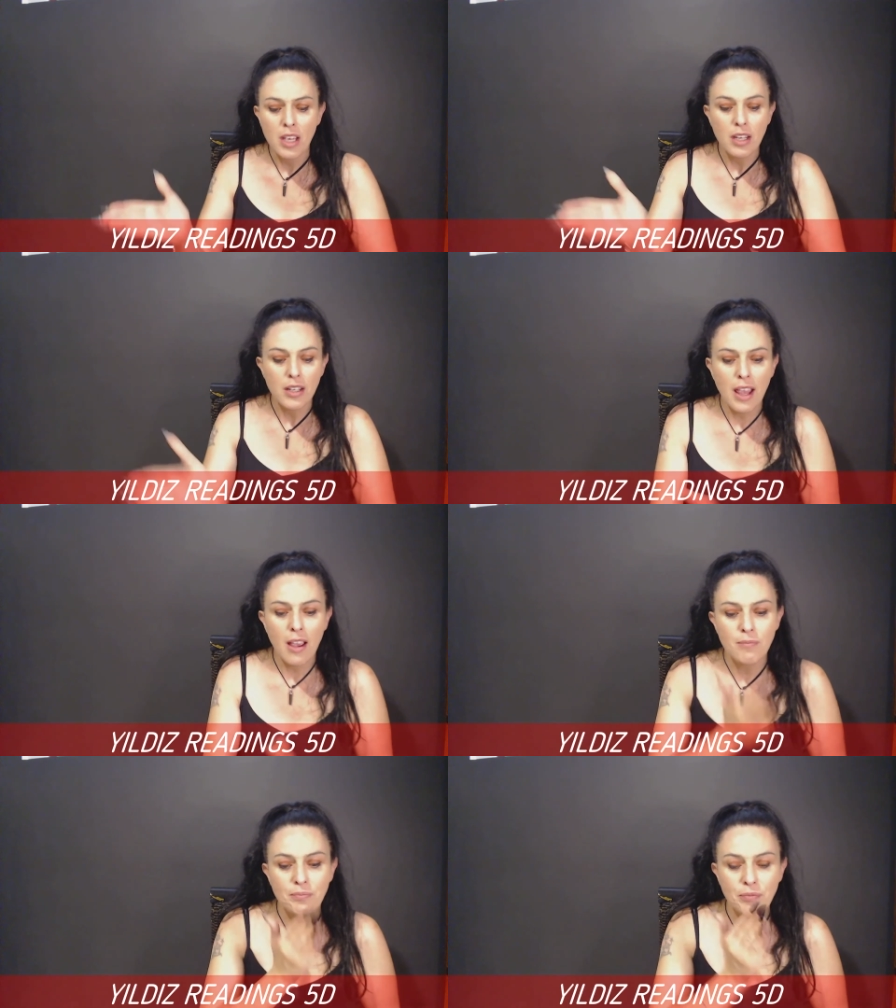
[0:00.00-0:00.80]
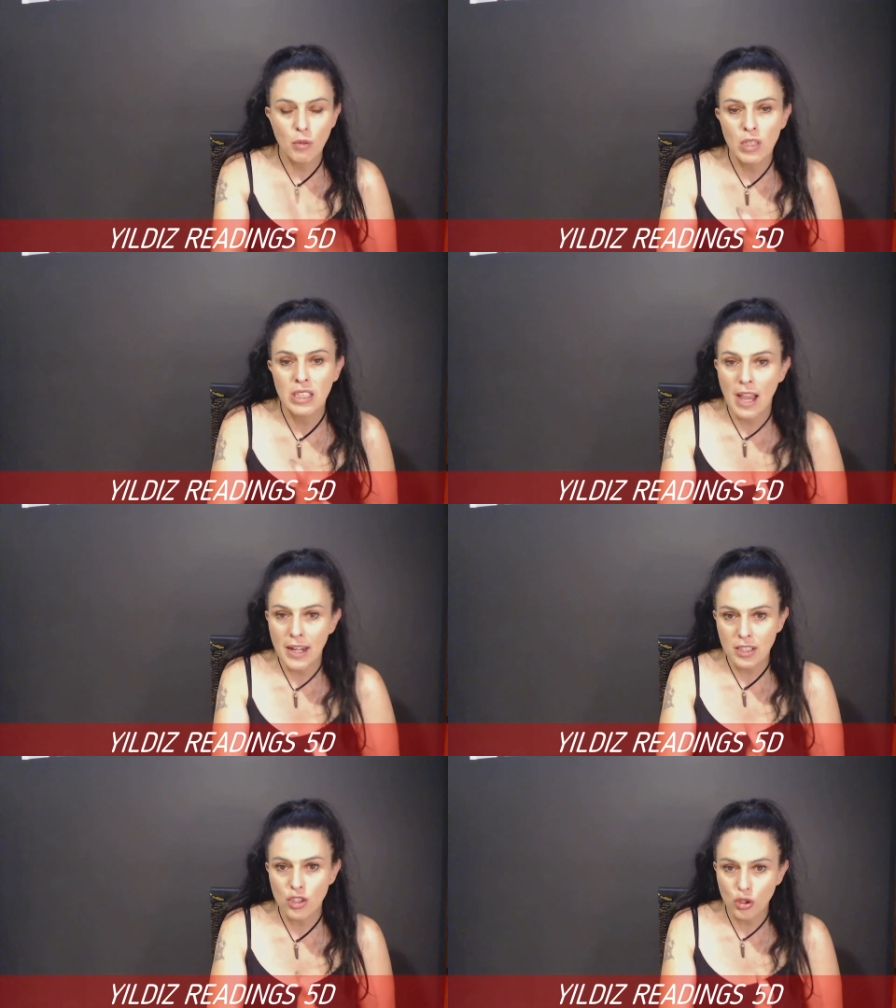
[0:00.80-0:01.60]
Now,
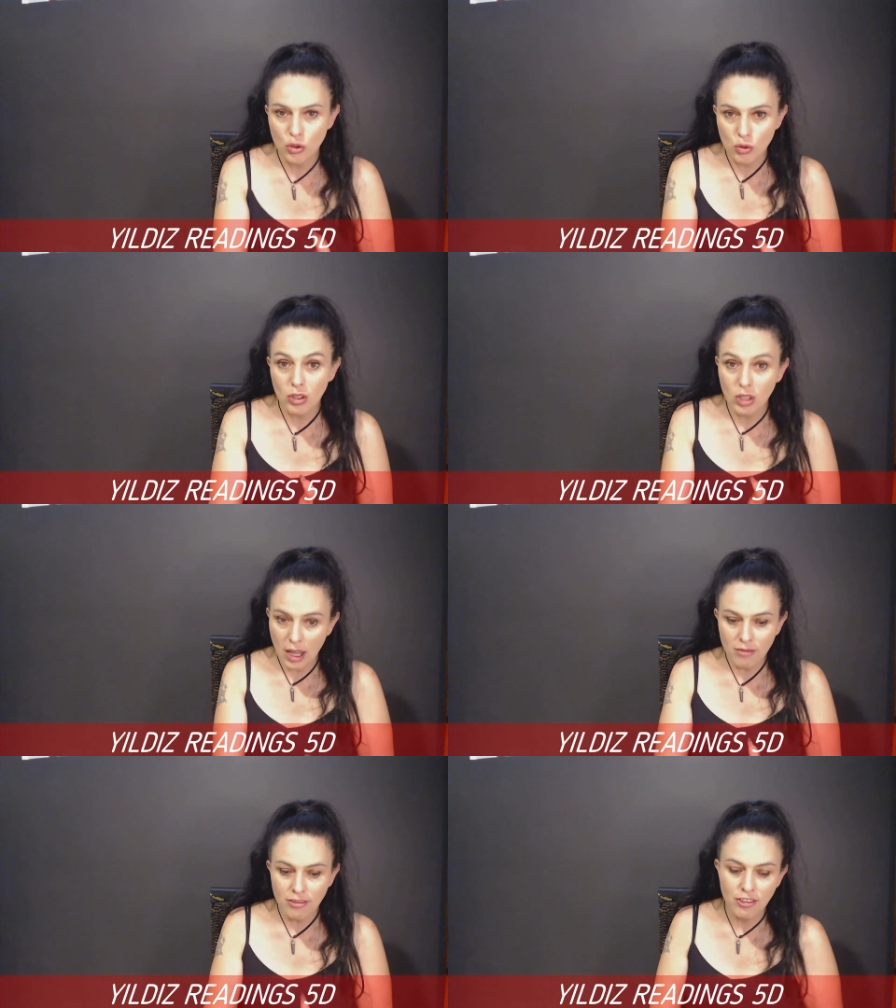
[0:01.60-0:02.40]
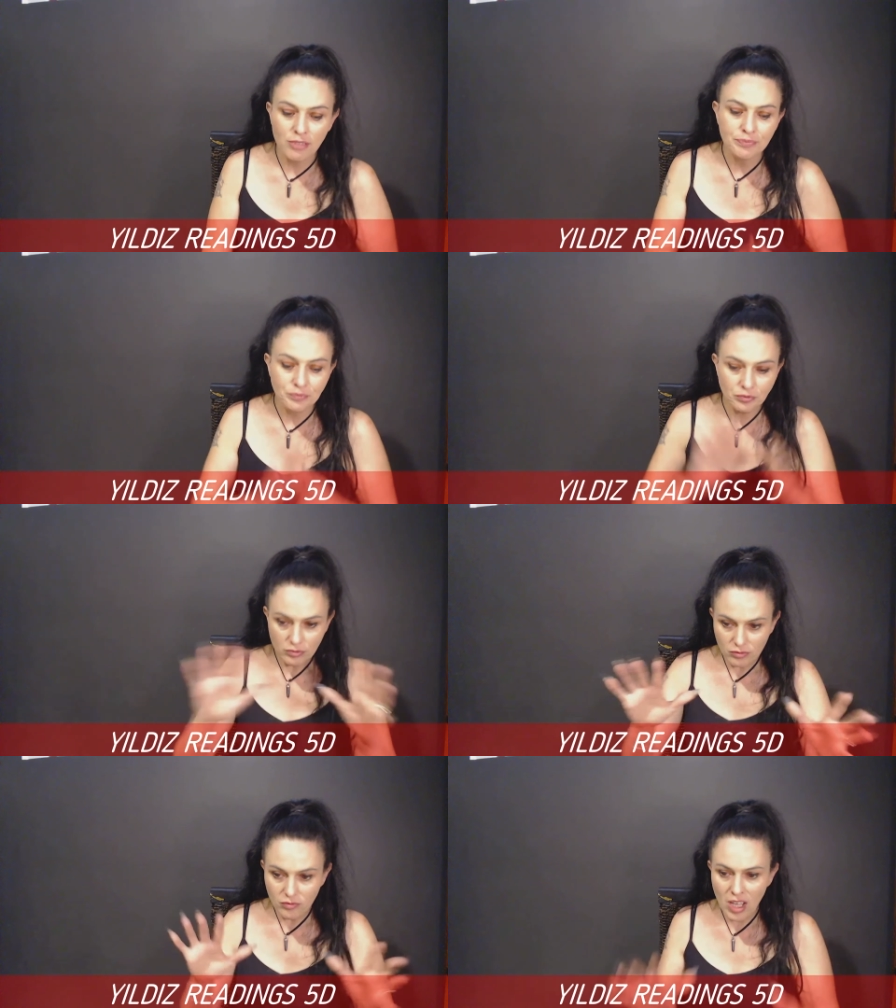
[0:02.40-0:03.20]
relating to love
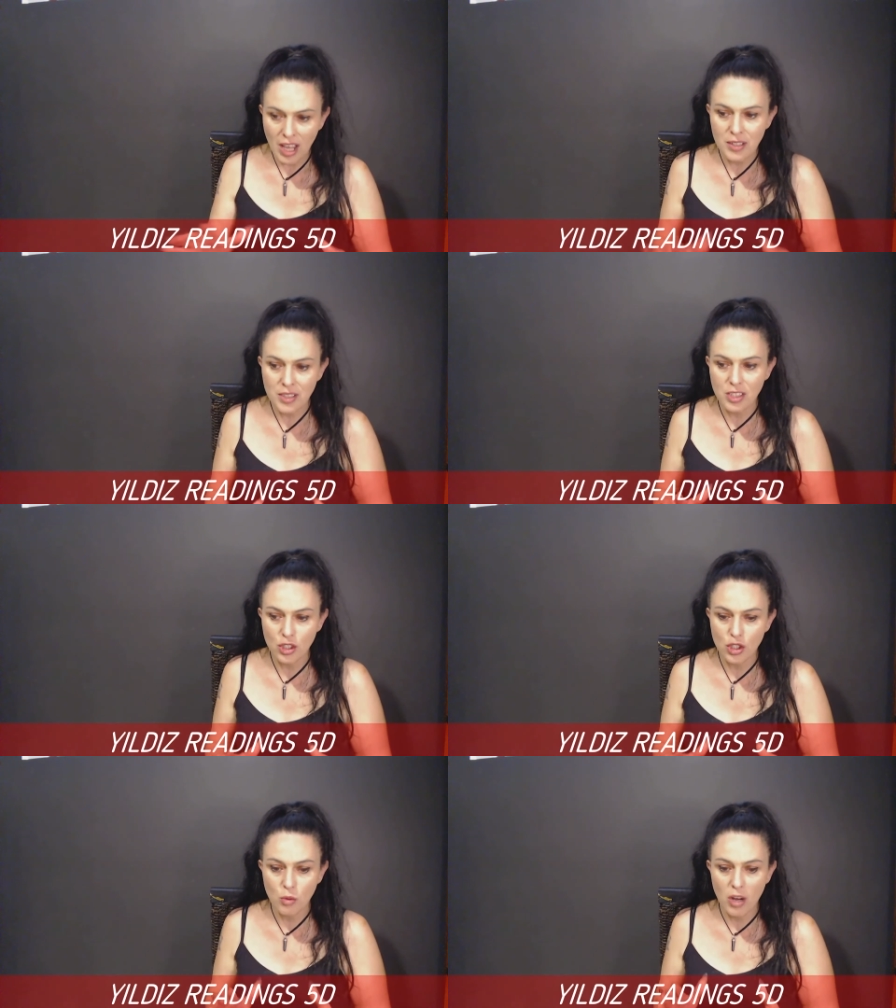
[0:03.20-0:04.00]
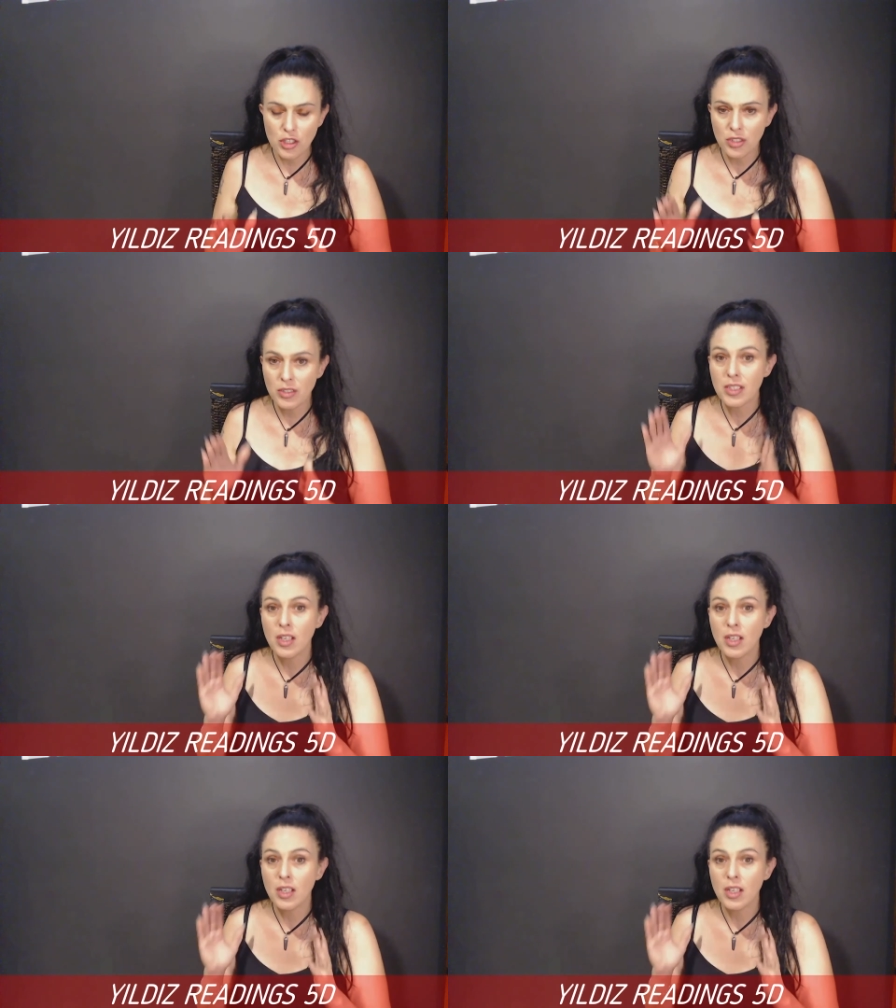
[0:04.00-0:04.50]
and situations,